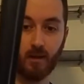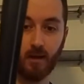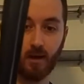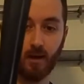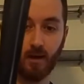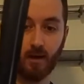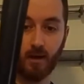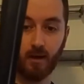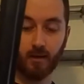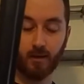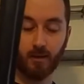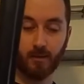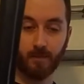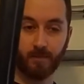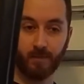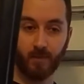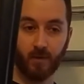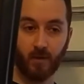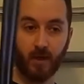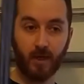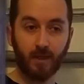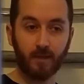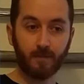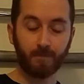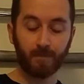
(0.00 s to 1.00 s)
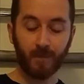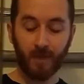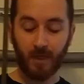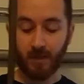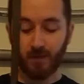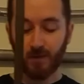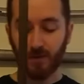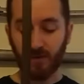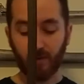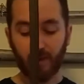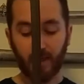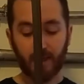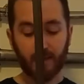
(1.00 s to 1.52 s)
guard, right?
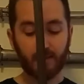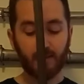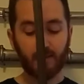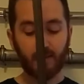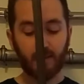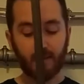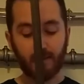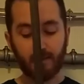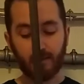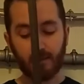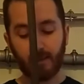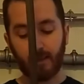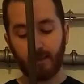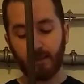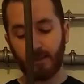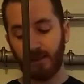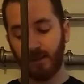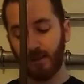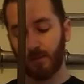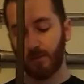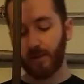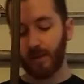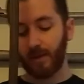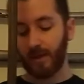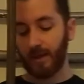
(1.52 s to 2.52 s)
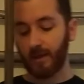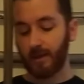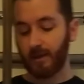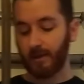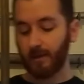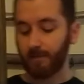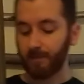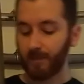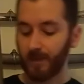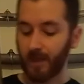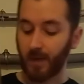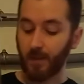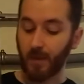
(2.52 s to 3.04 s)
So that's the idea behind
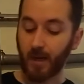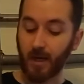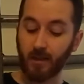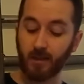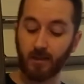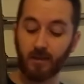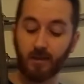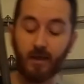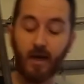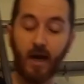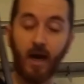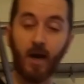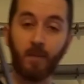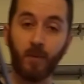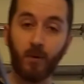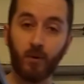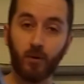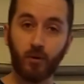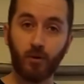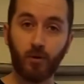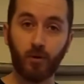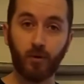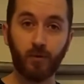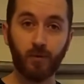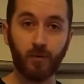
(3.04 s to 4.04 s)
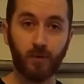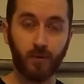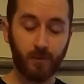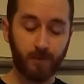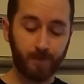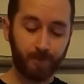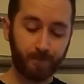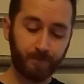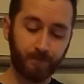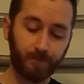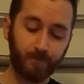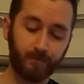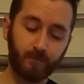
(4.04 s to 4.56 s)
it. And about the apertures,
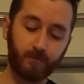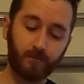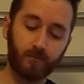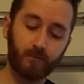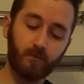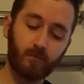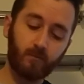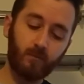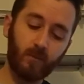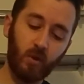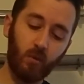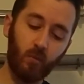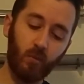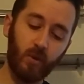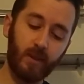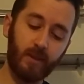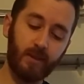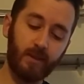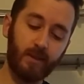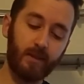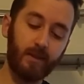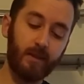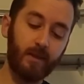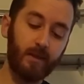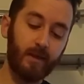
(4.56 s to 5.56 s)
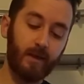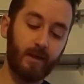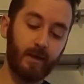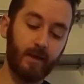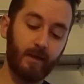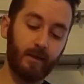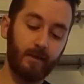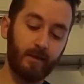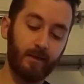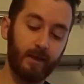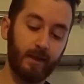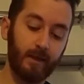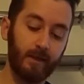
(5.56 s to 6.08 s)
well, the
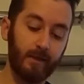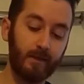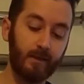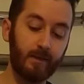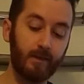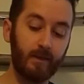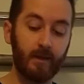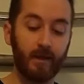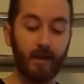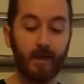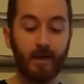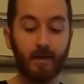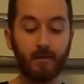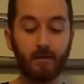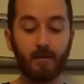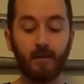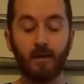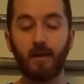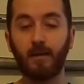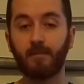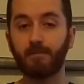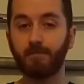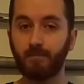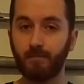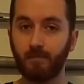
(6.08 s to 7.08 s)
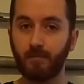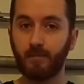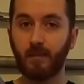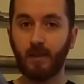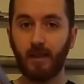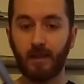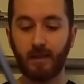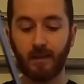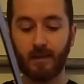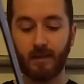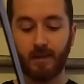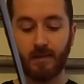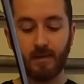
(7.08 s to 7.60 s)
idea, again,
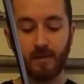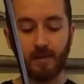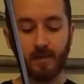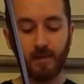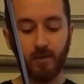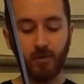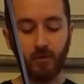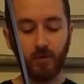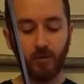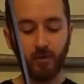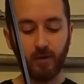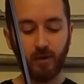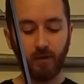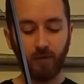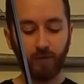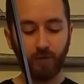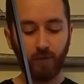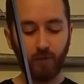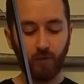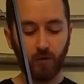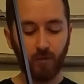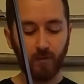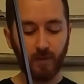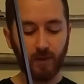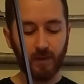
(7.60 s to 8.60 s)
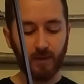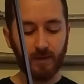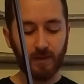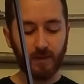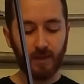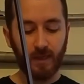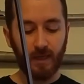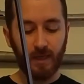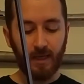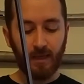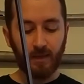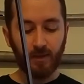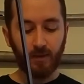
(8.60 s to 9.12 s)
I think this is an early form
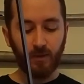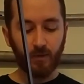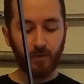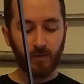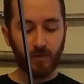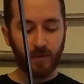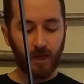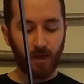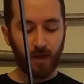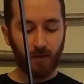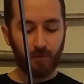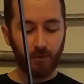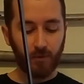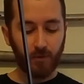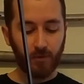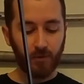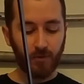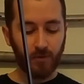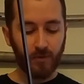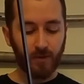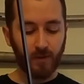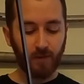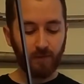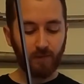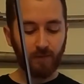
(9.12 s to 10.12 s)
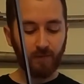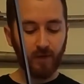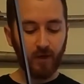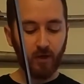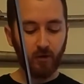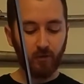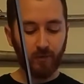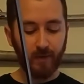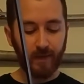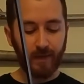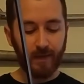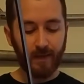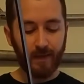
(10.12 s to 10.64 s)
because those apertures are
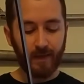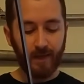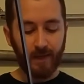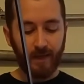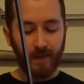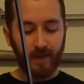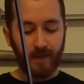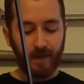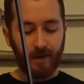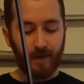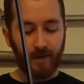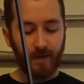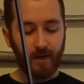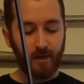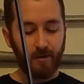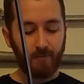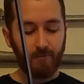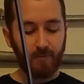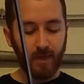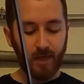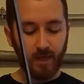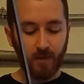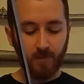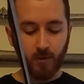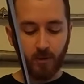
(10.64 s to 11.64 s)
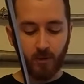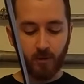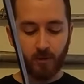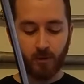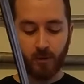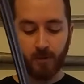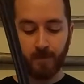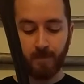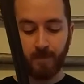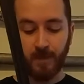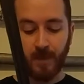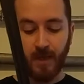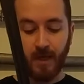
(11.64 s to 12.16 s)
very
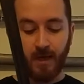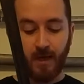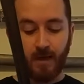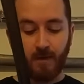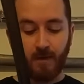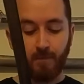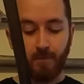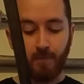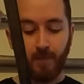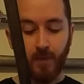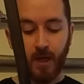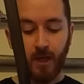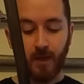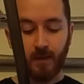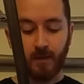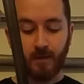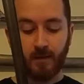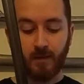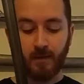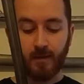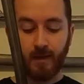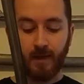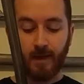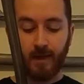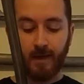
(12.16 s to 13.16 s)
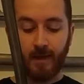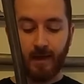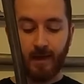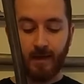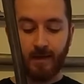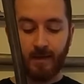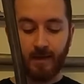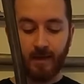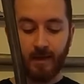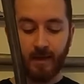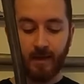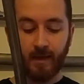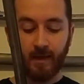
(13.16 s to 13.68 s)
minimal, but I
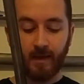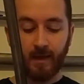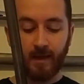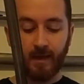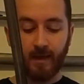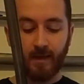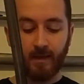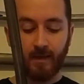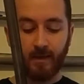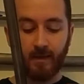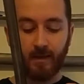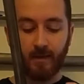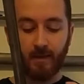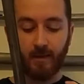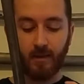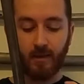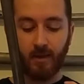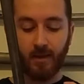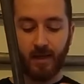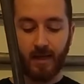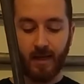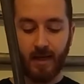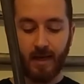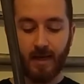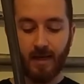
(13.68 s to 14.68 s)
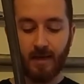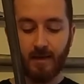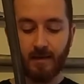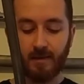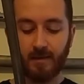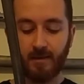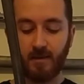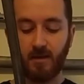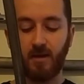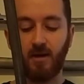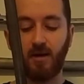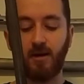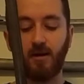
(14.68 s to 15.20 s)
think in the
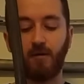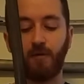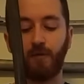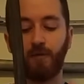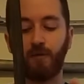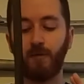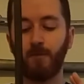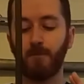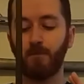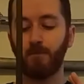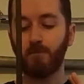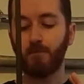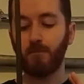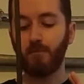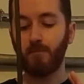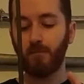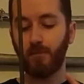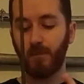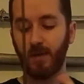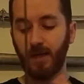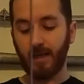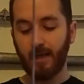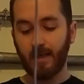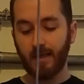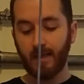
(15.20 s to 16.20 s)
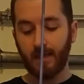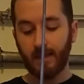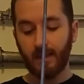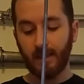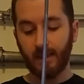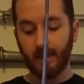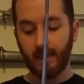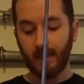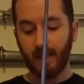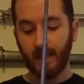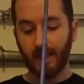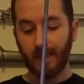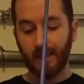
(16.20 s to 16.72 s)
case of
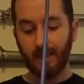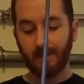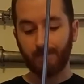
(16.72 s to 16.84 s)
many,